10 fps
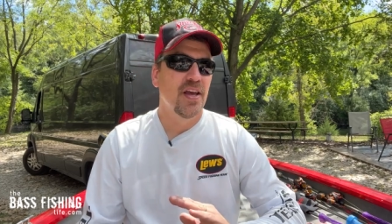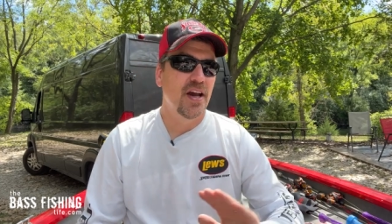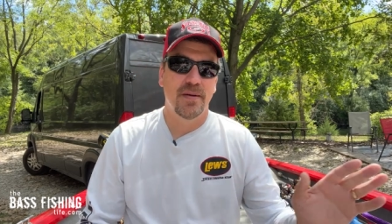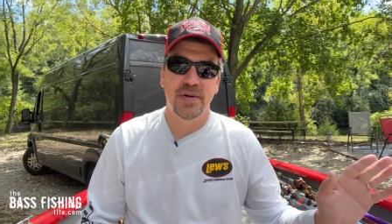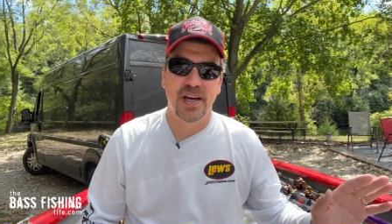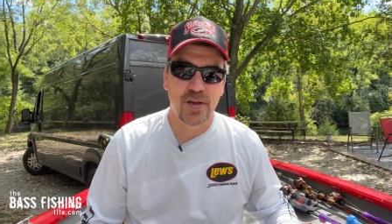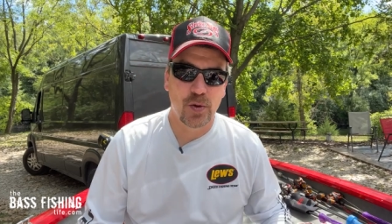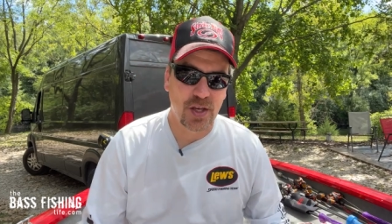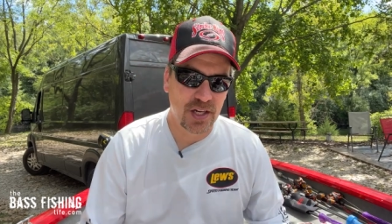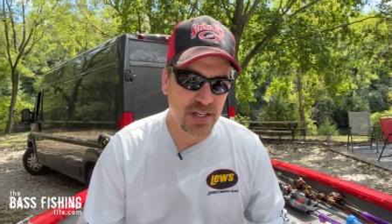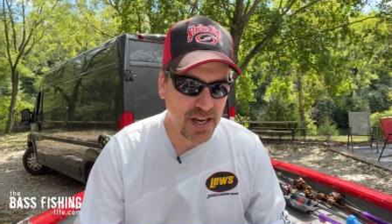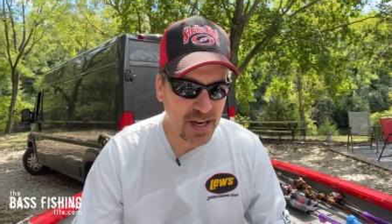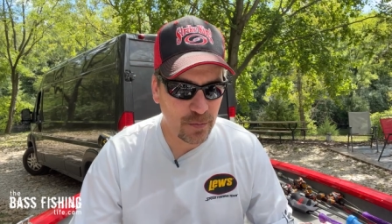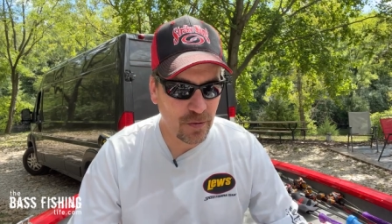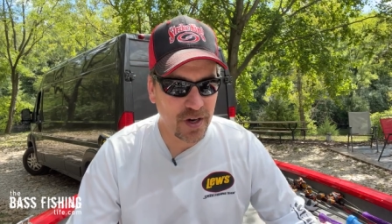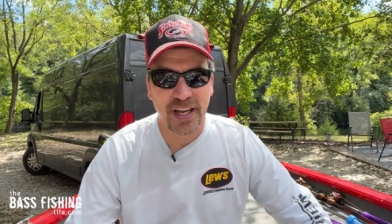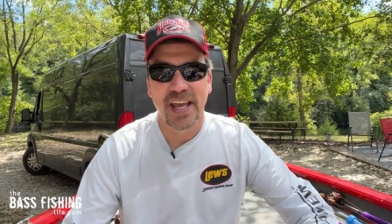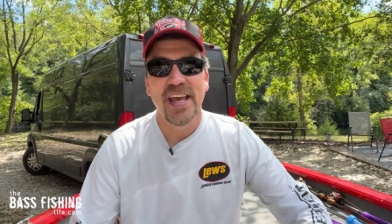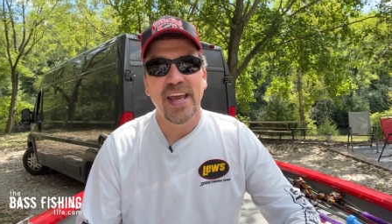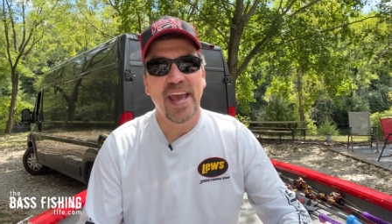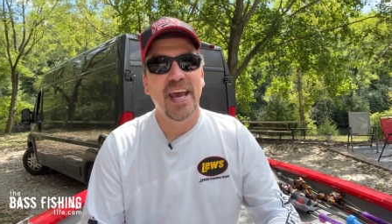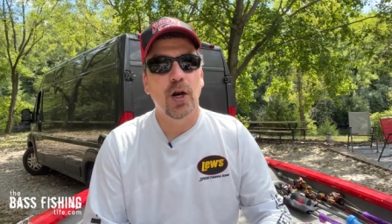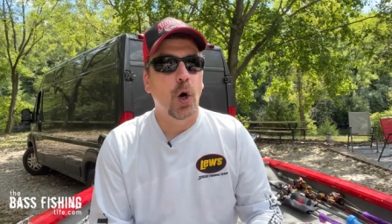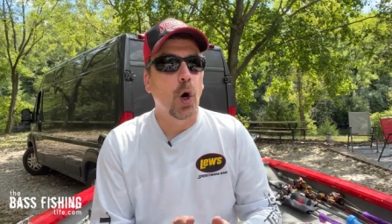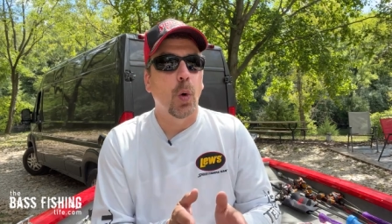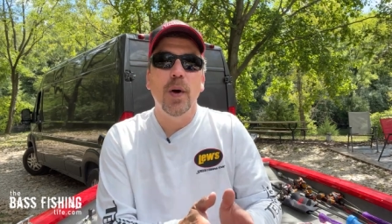I'm not using a Ned Rig at all.